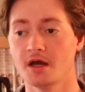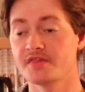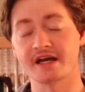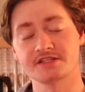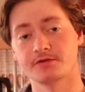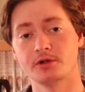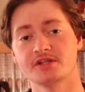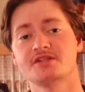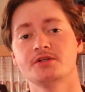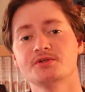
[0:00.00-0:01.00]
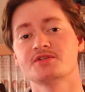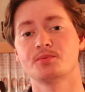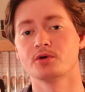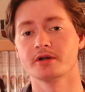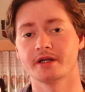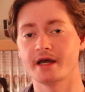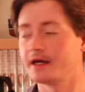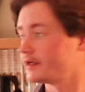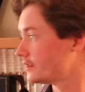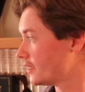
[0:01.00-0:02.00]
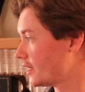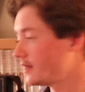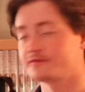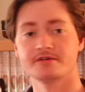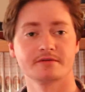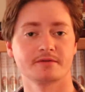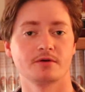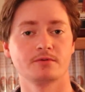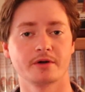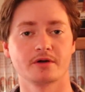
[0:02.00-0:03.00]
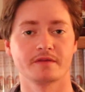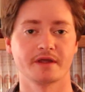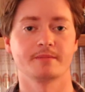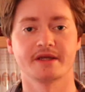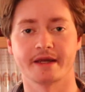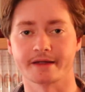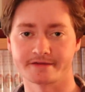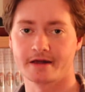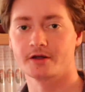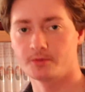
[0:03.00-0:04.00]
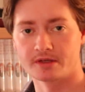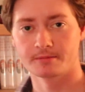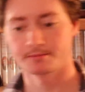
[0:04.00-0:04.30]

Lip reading: Thanks for your continued support, and I have to go work on that mechanics document.